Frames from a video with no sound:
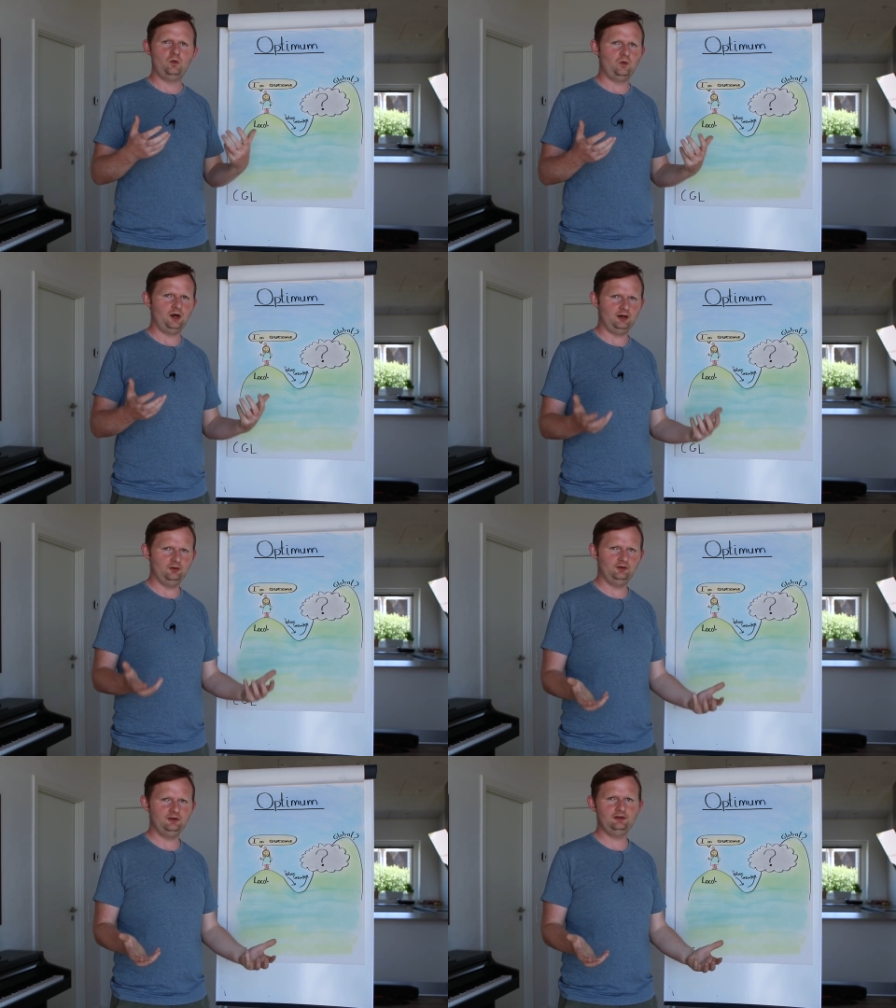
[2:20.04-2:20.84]
how
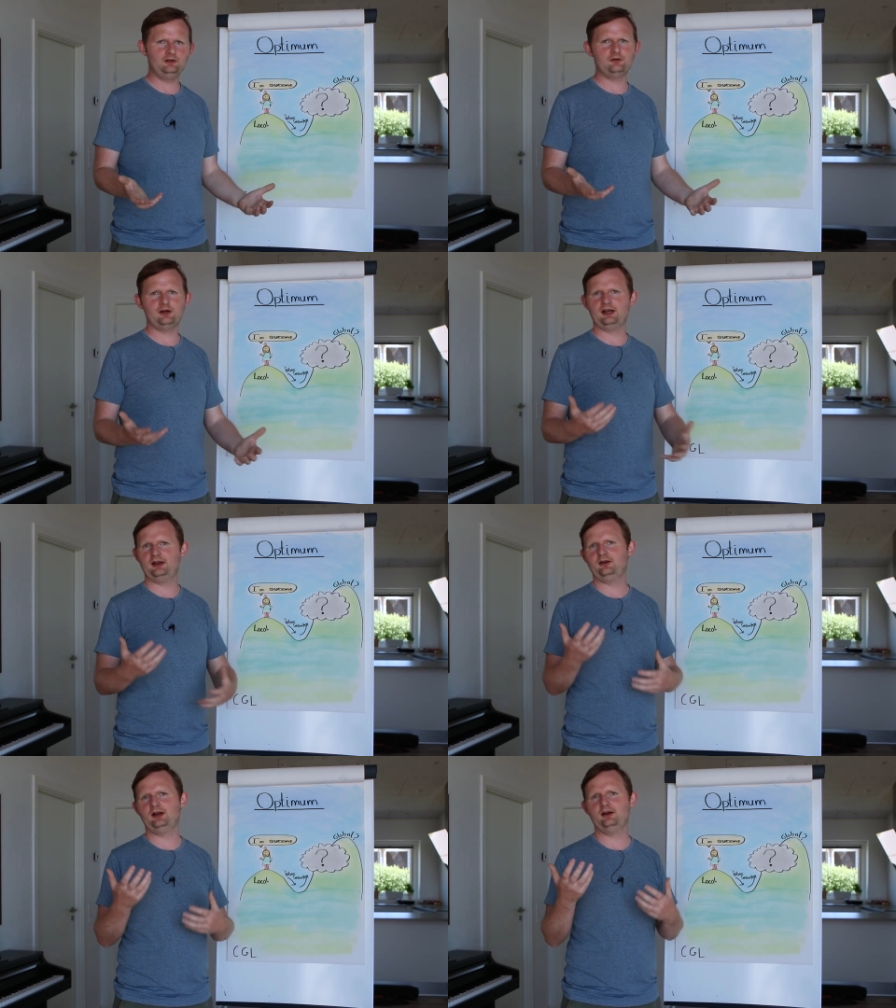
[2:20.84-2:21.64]
does this look
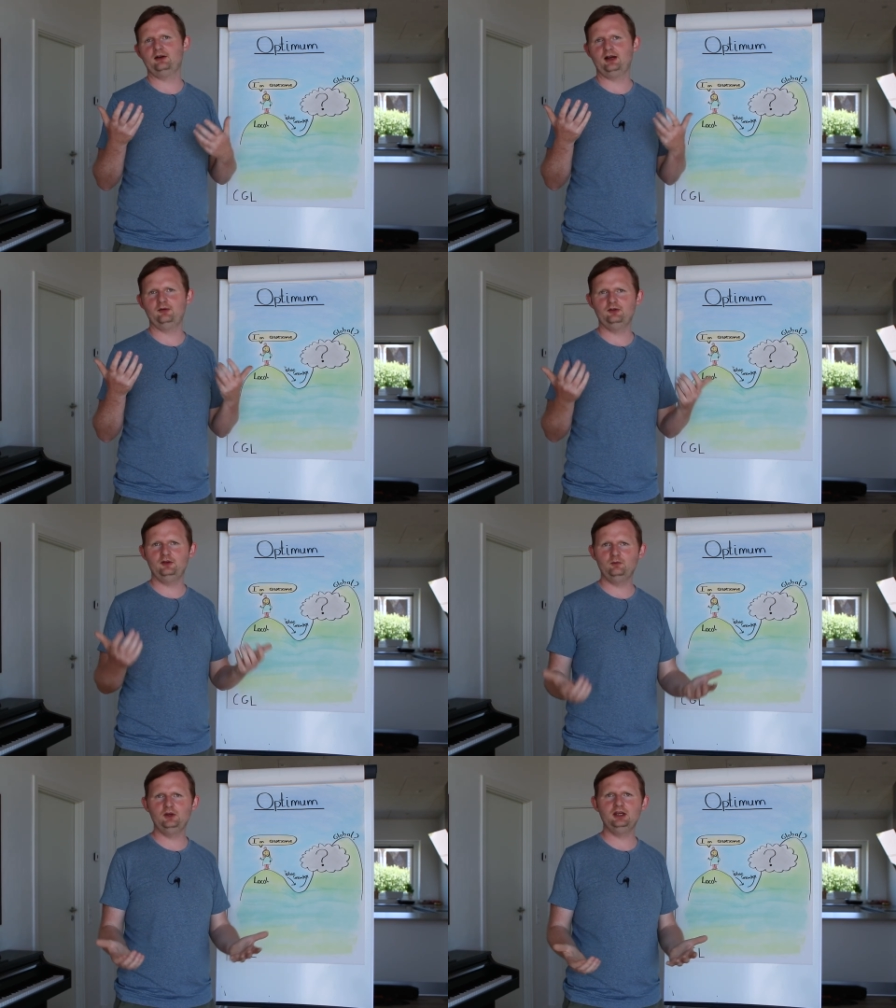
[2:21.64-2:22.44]
like? How is
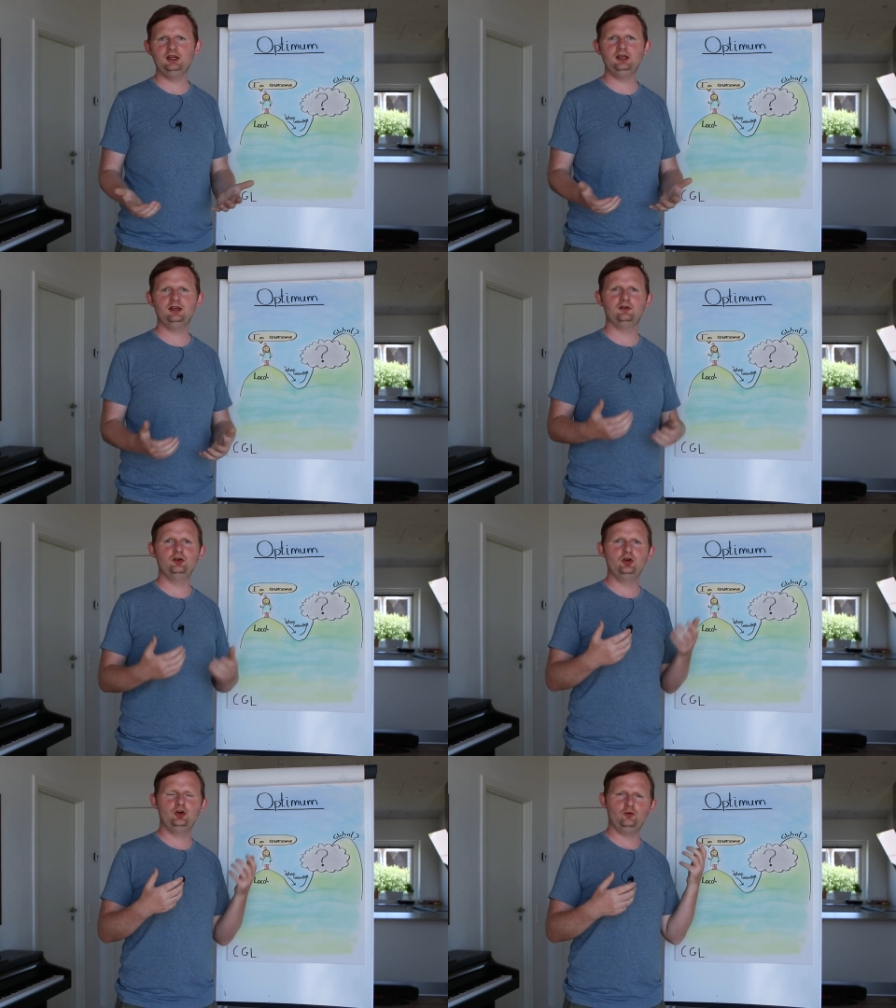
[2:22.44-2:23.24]
it being here?
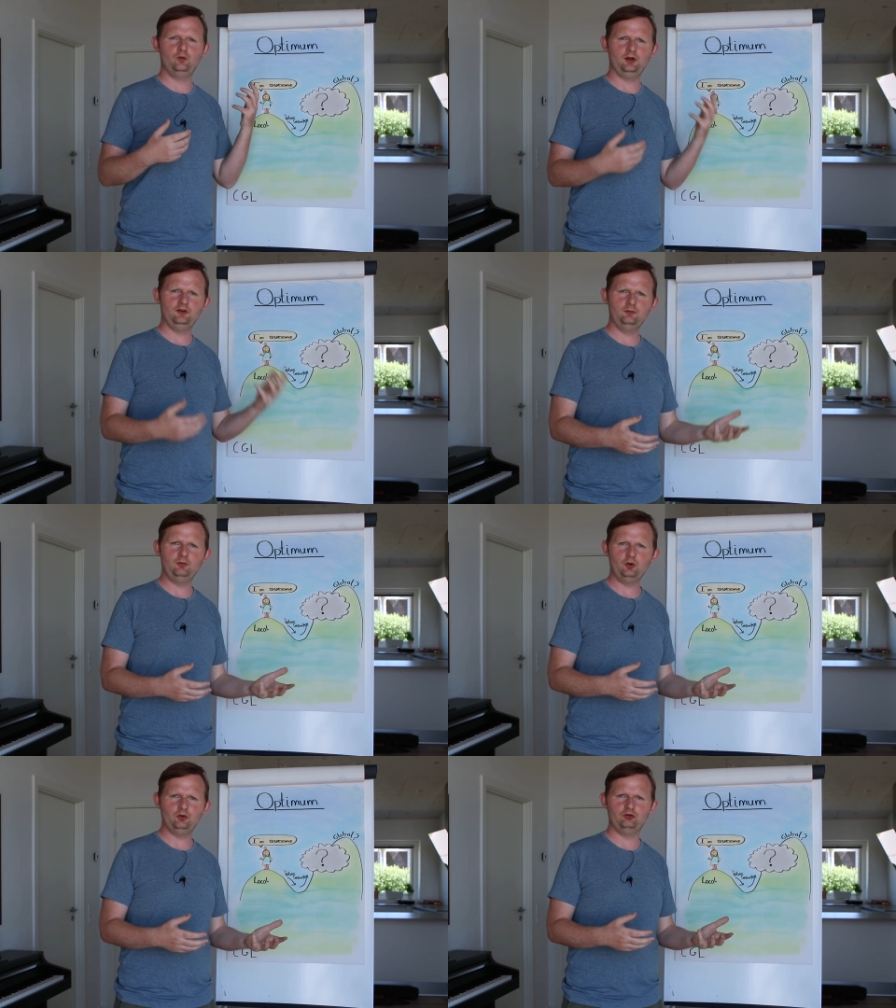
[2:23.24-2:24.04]
What is
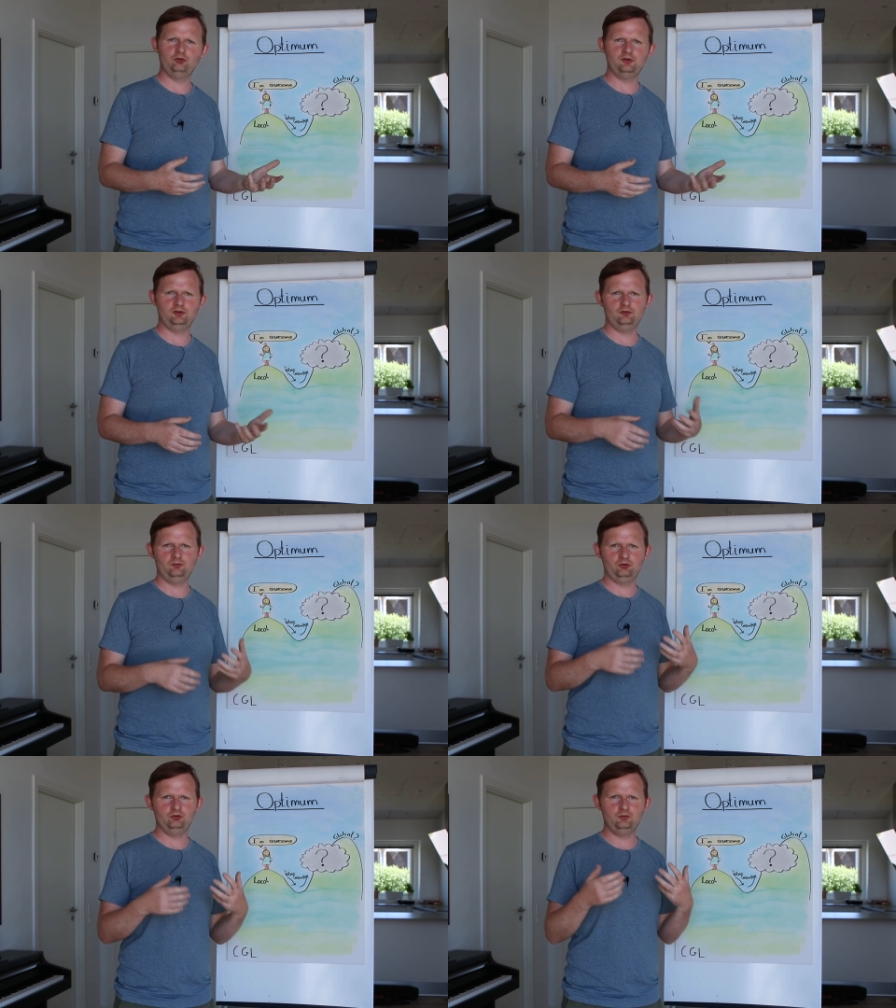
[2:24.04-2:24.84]
important to us?
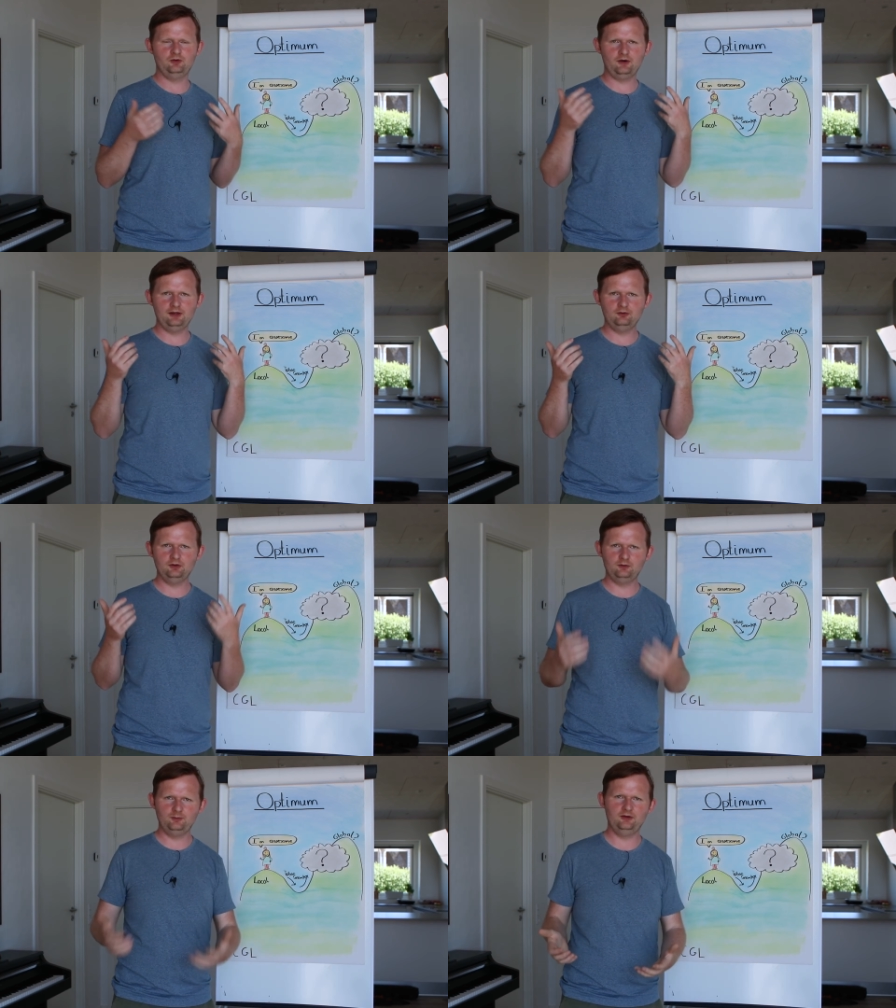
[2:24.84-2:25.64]
What should we try to
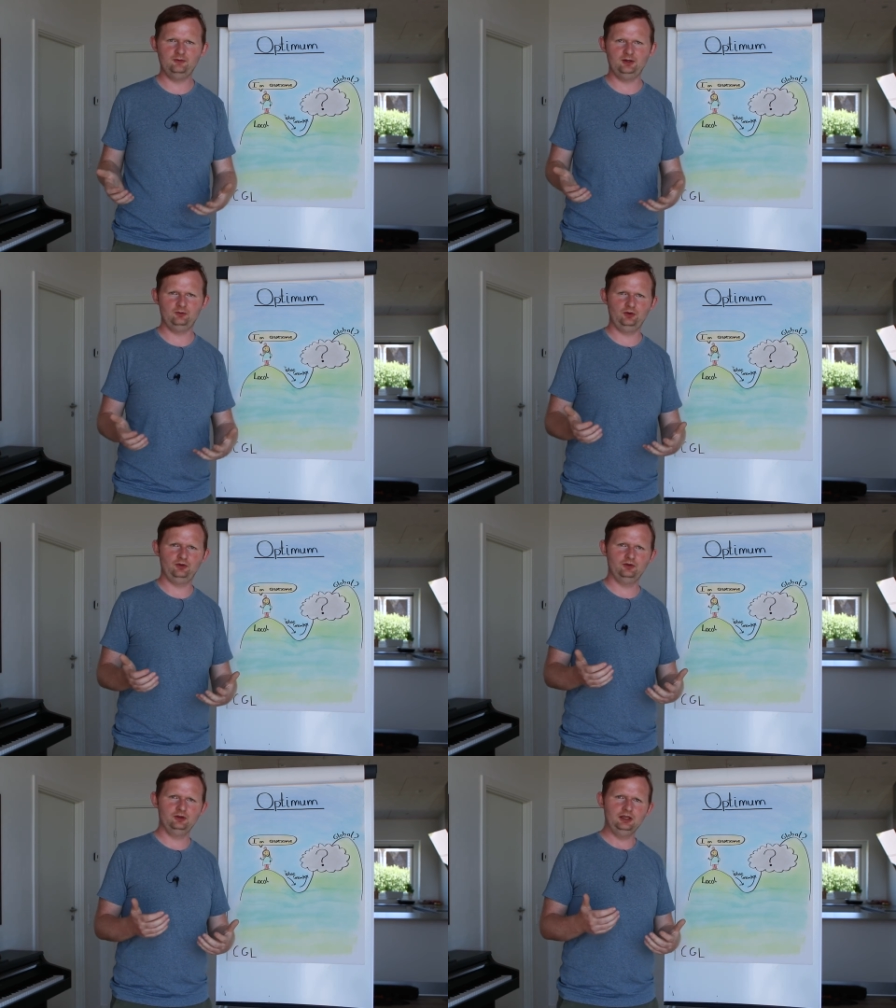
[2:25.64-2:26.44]
experiment
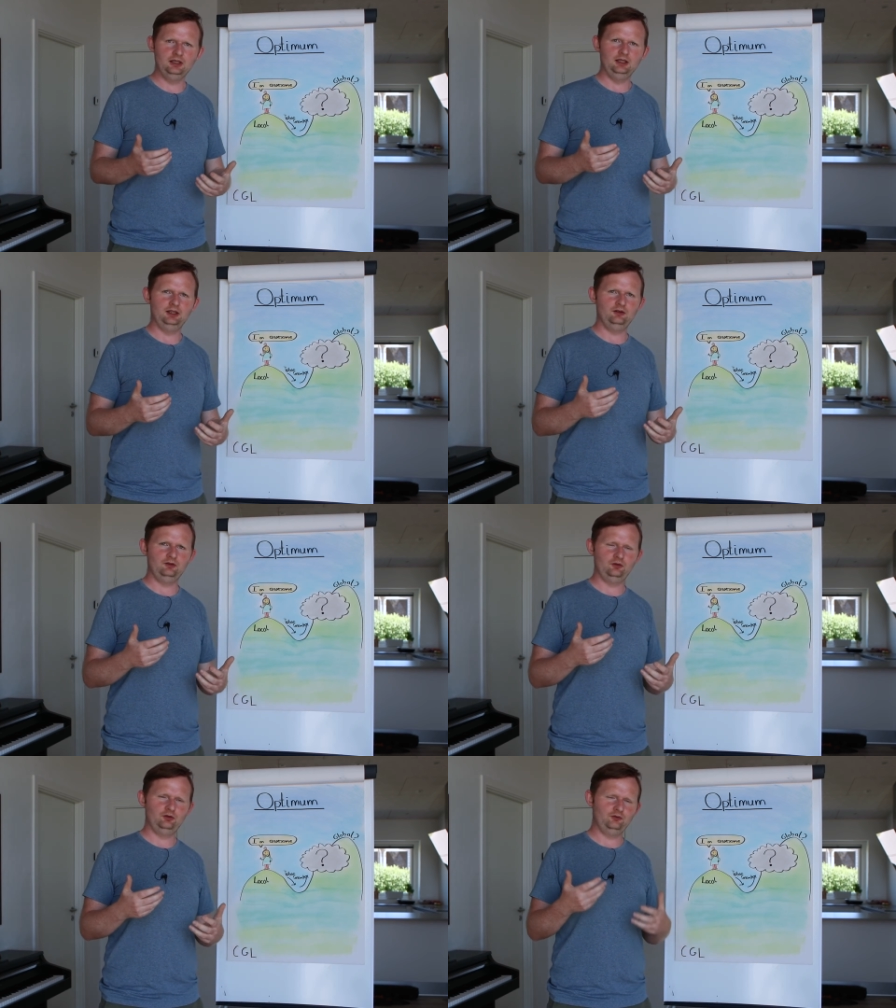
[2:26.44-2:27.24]
with in
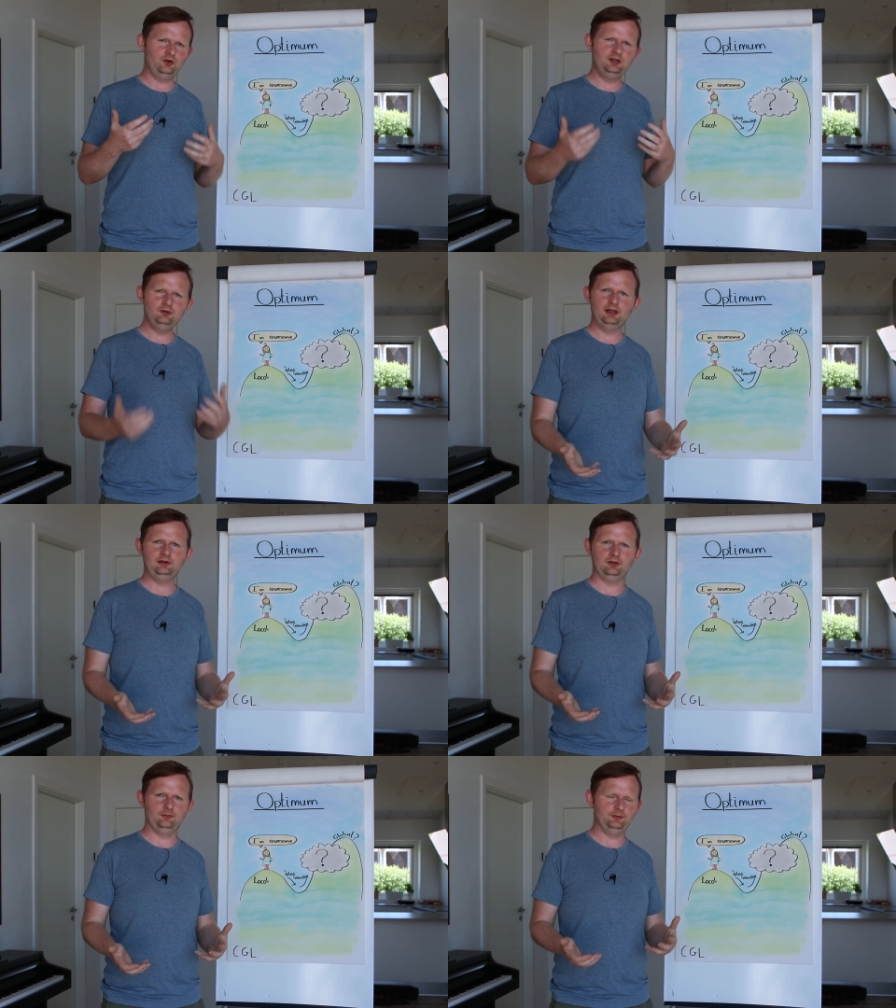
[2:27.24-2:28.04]
search for a new
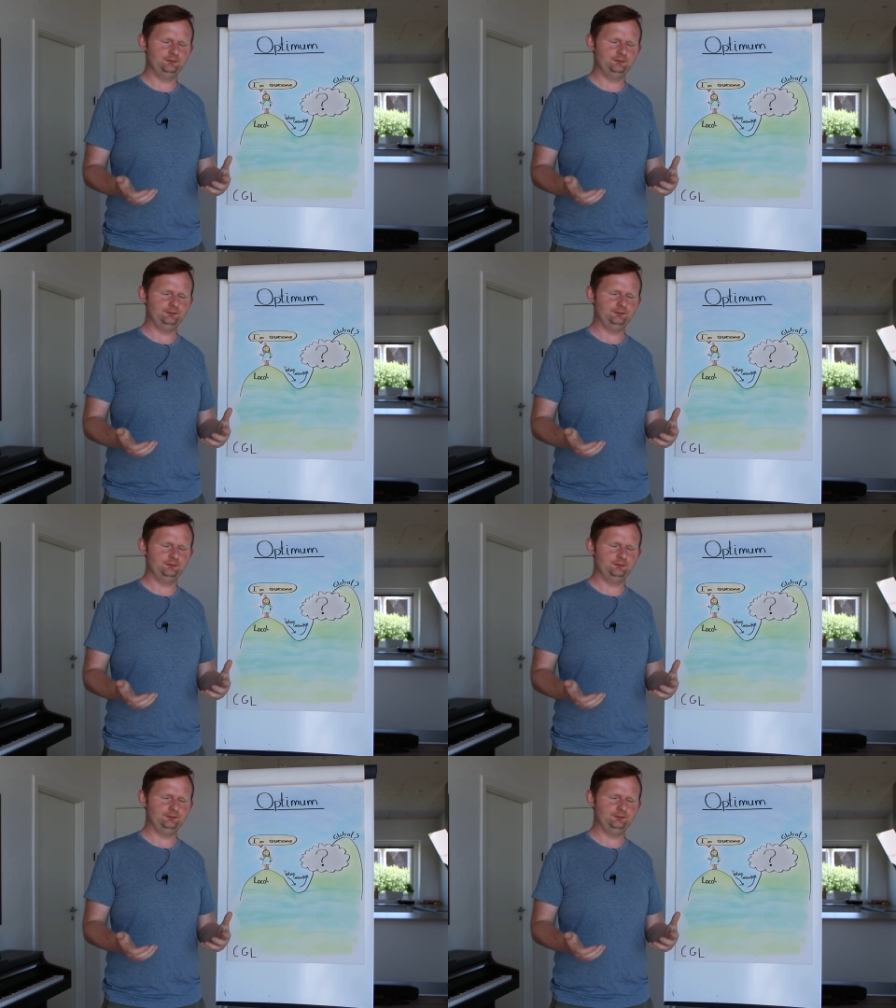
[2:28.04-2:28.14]
hilltop?